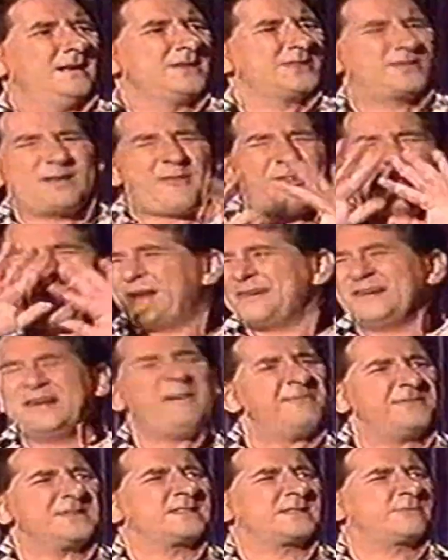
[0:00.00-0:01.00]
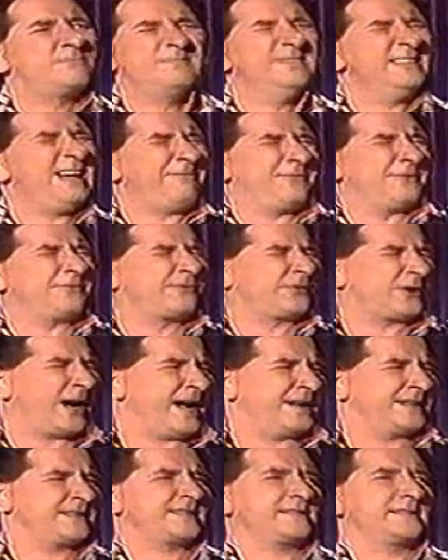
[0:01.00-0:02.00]
So I thought, enough of
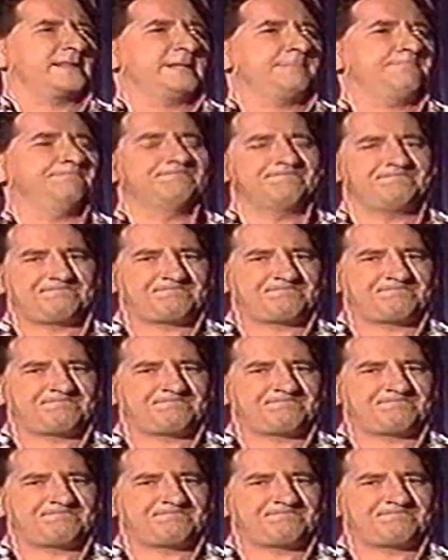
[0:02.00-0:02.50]
trying to sleep.